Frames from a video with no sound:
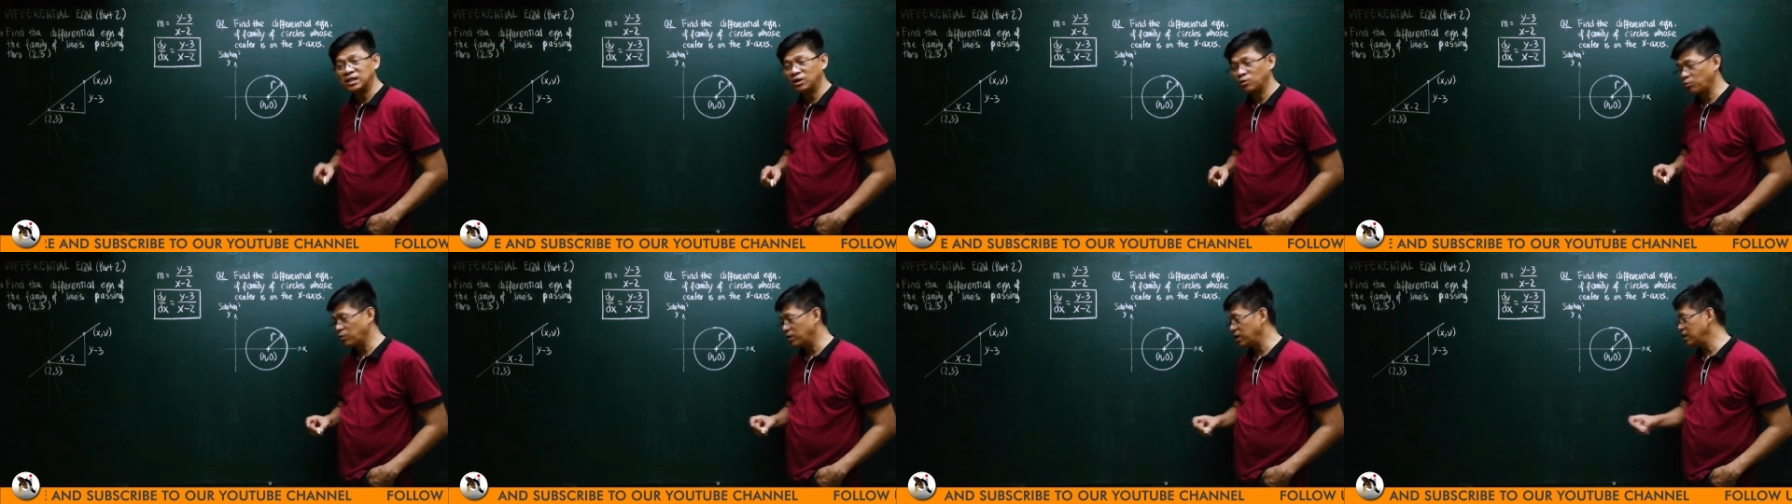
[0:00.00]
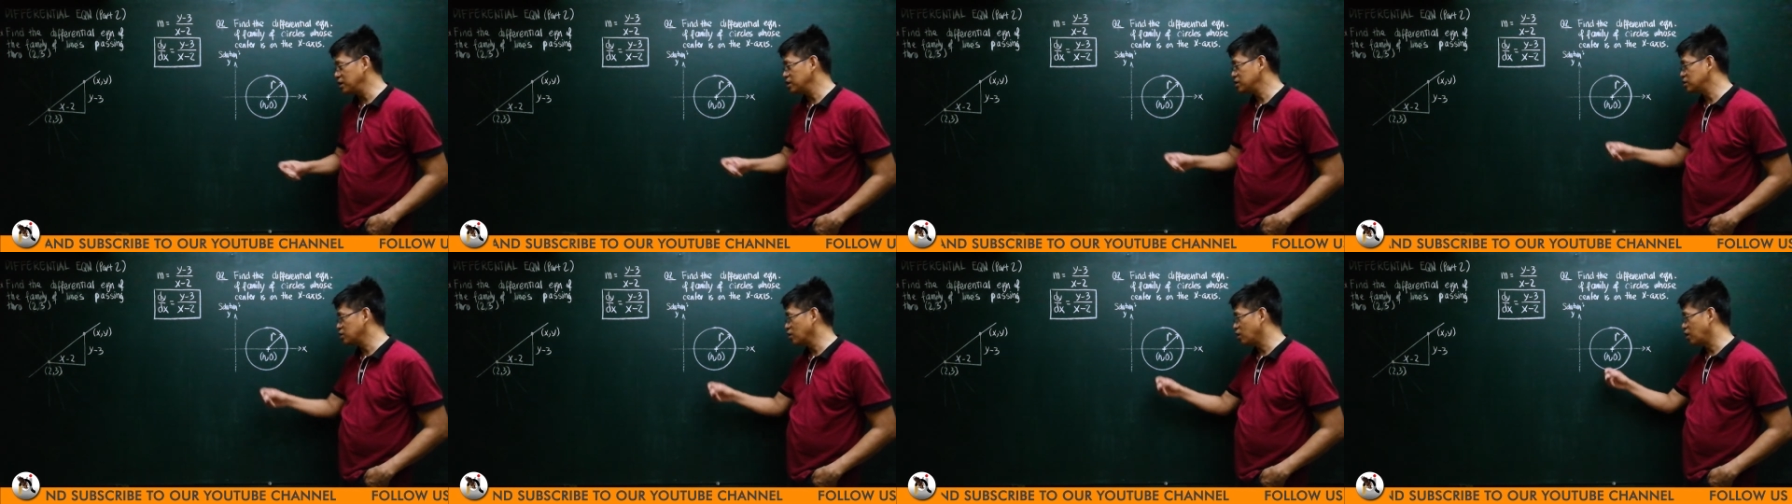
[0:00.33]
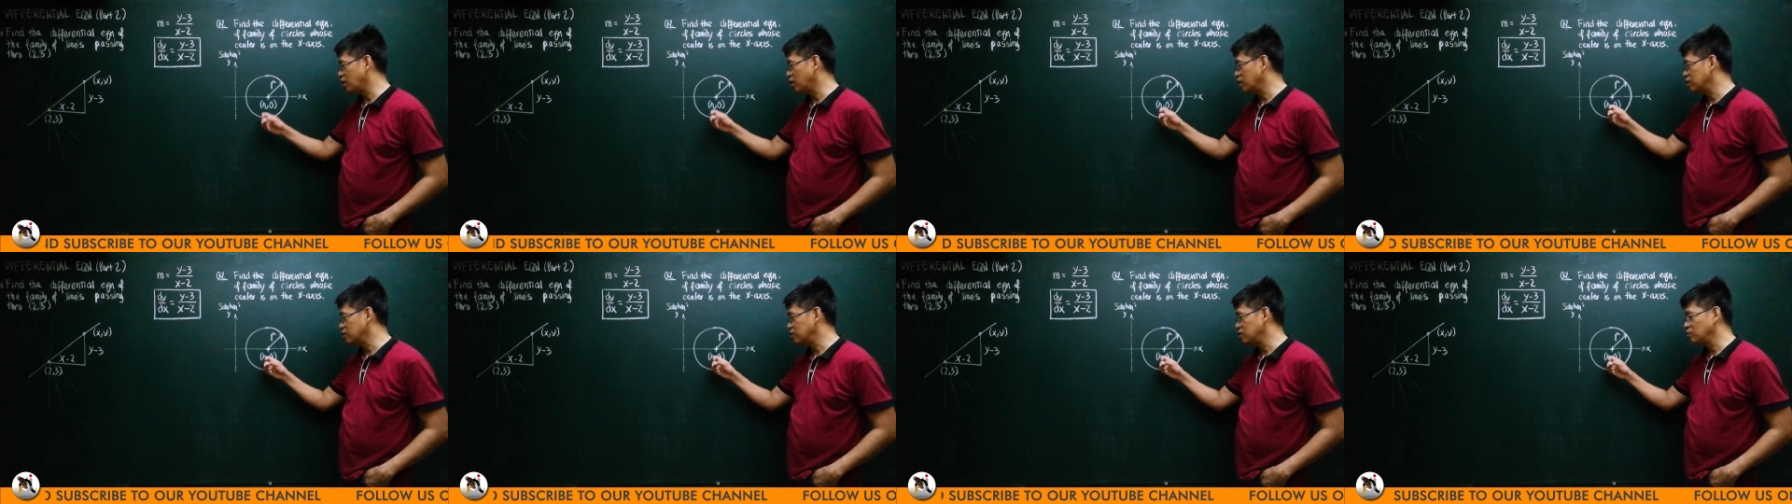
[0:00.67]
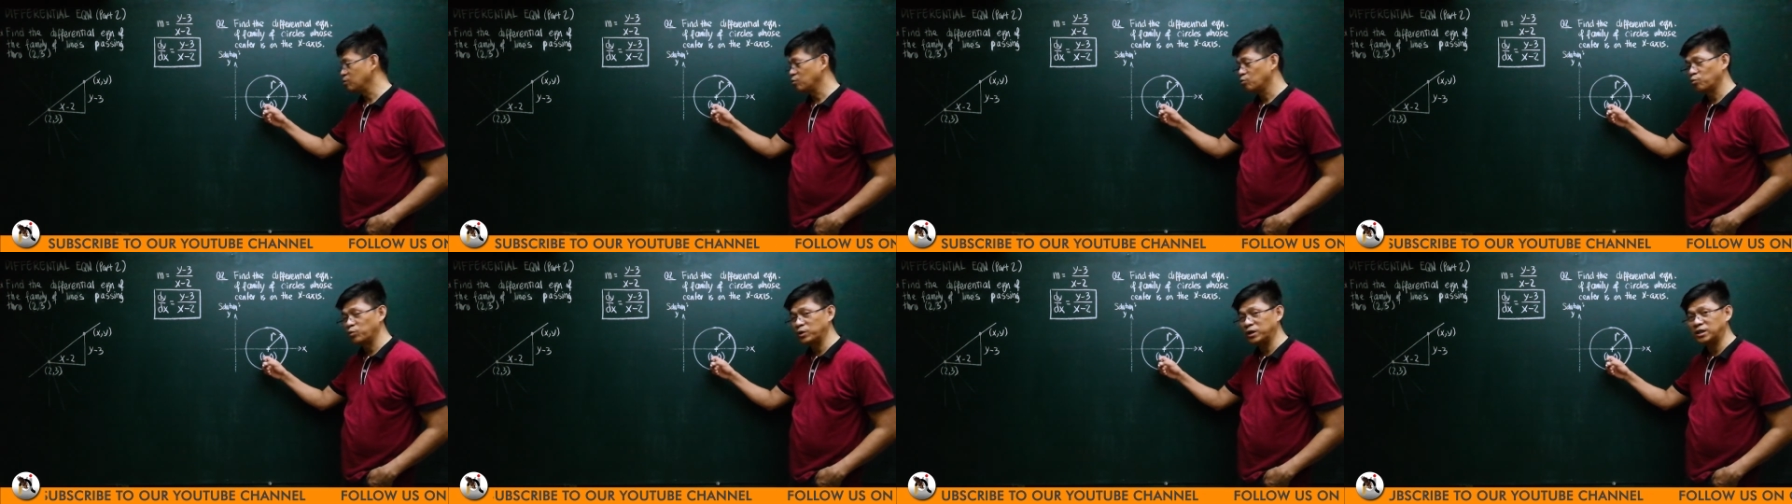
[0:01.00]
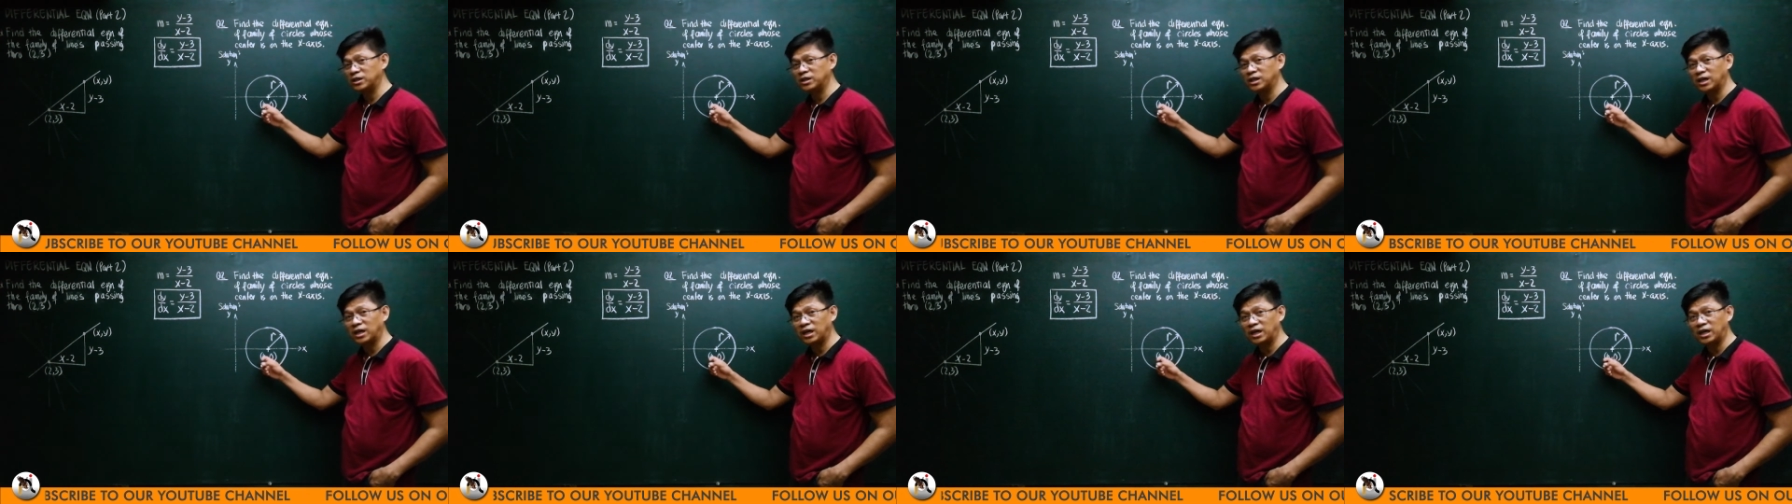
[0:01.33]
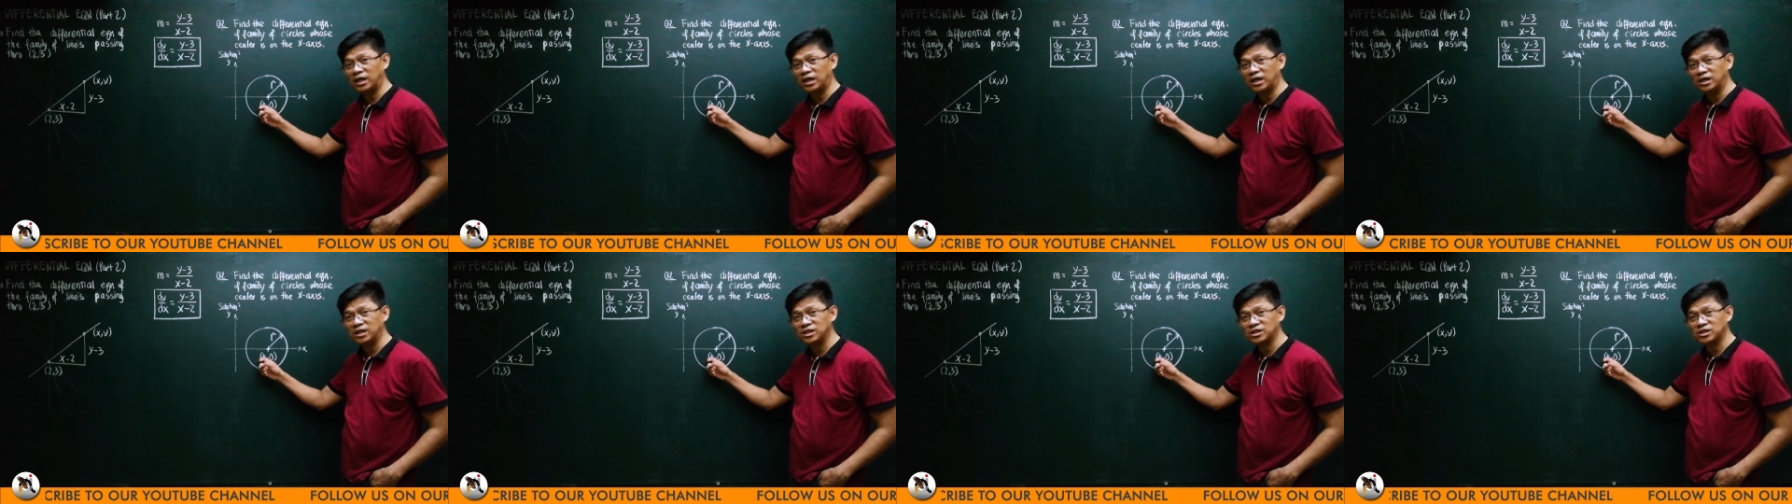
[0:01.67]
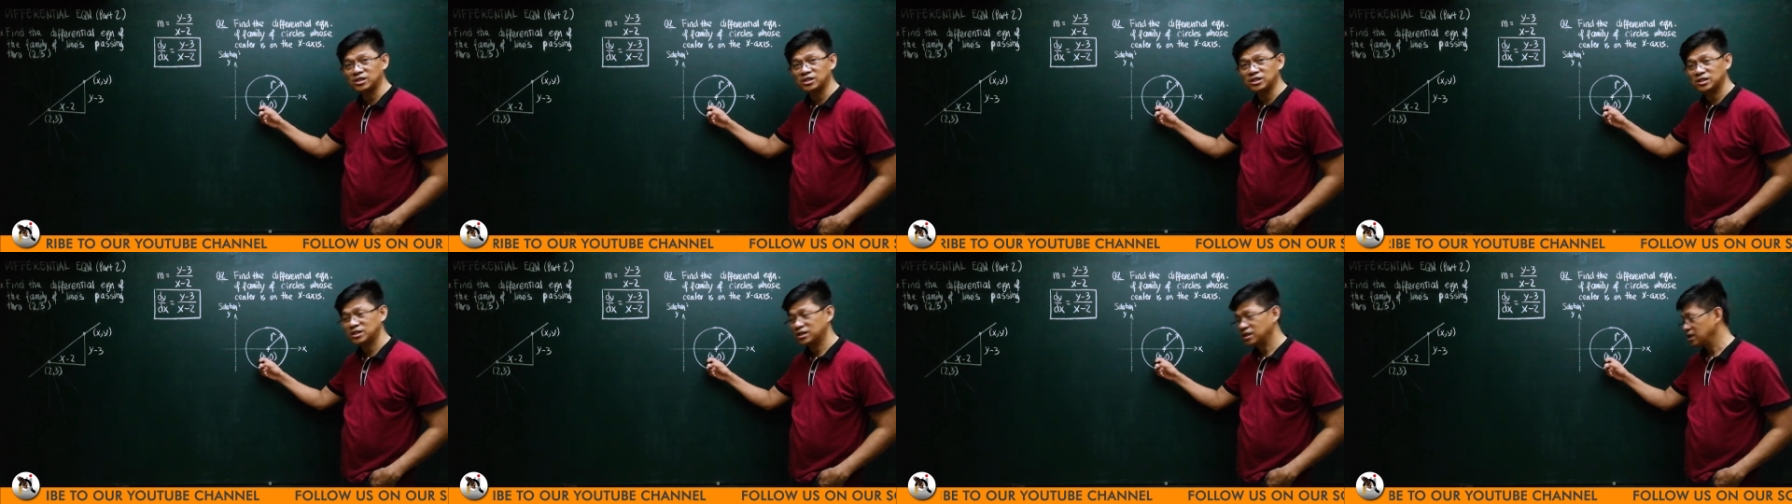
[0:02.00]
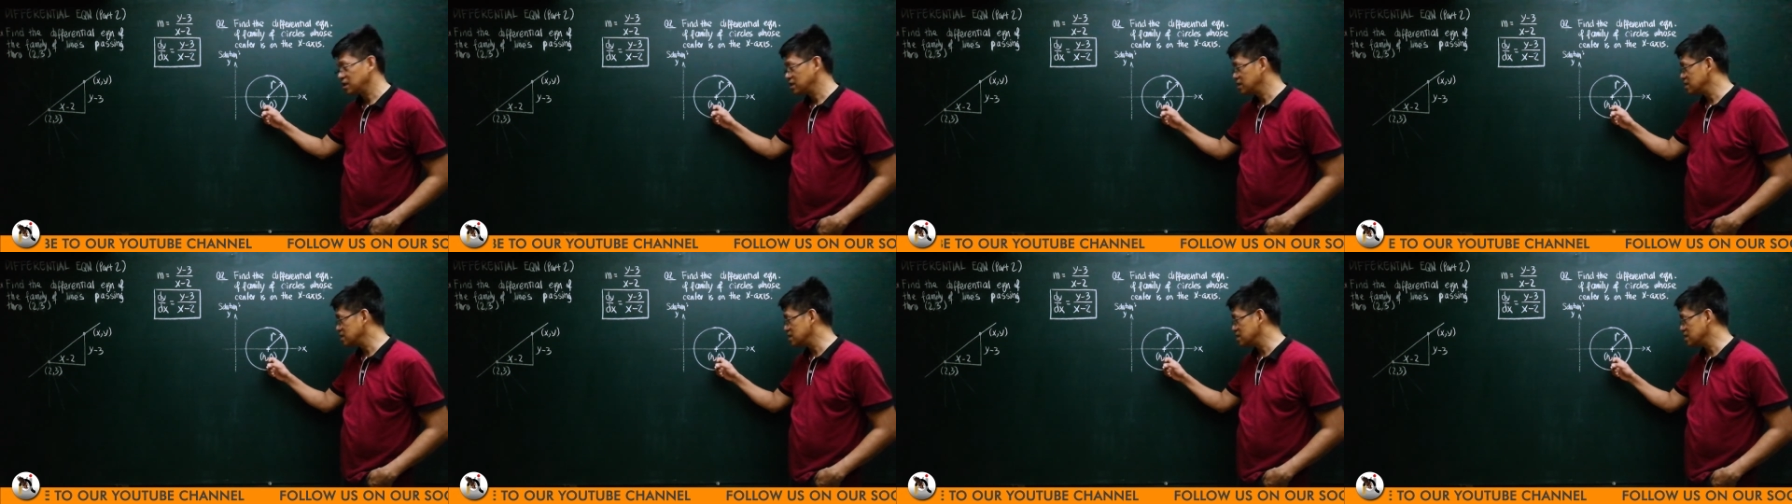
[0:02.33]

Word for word: equation with H,